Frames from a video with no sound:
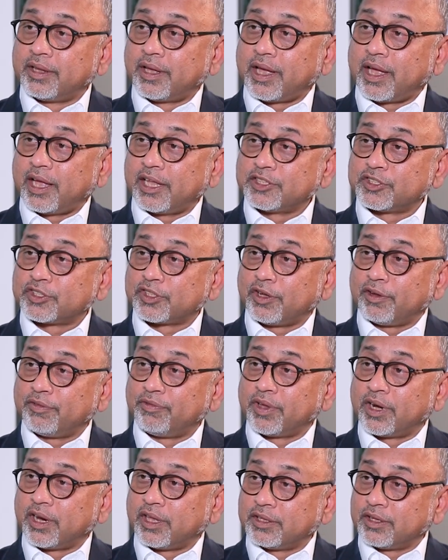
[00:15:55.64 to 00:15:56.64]
the hands
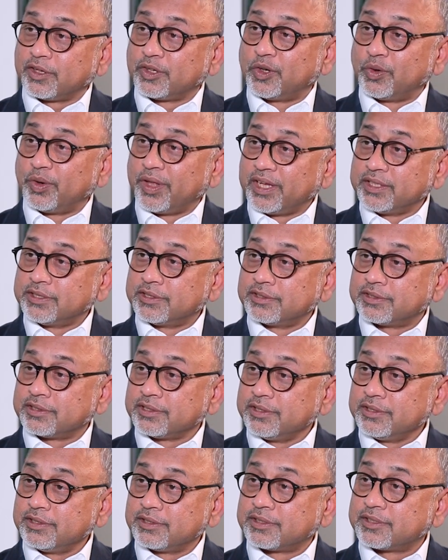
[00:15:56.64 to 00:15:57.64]
of another good
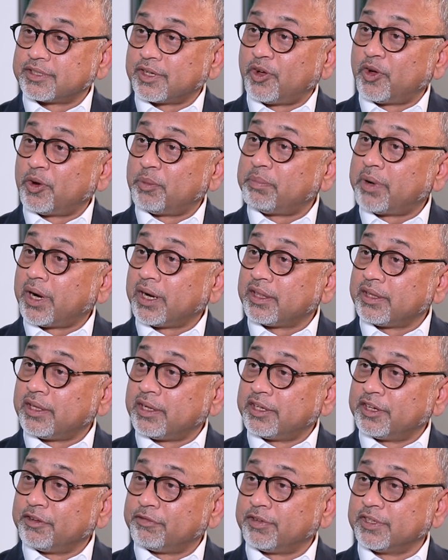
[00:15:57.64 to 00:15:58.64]
agency. But the
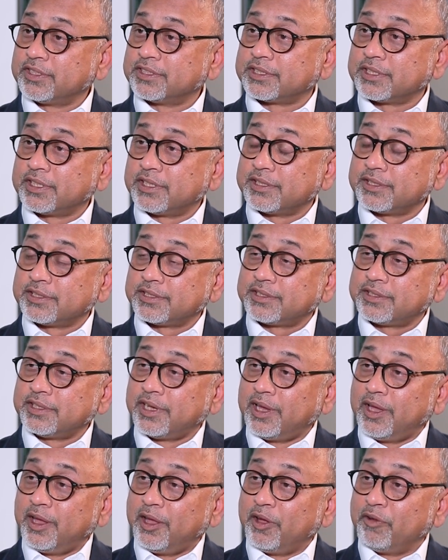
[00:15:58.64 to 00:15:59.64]
difference is
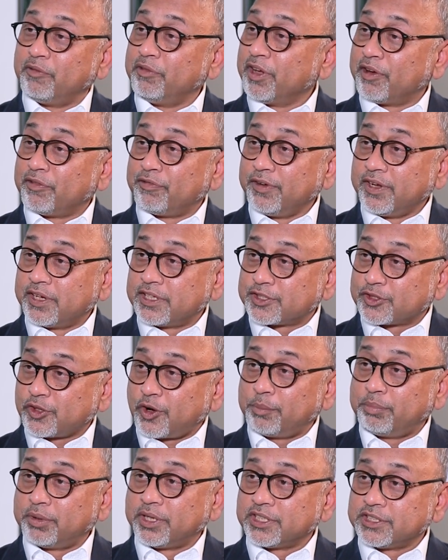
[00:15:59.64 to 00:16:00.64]
we are fierce
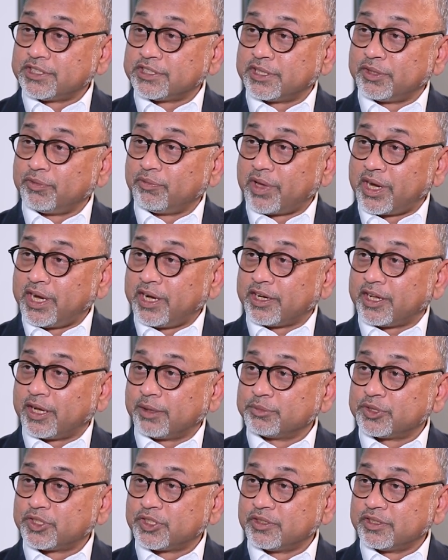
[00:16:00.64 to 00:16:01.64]
competition when it
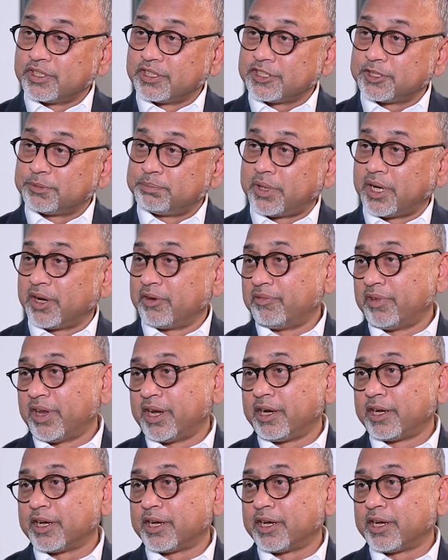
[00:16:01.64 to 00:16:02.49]
comes to this. But when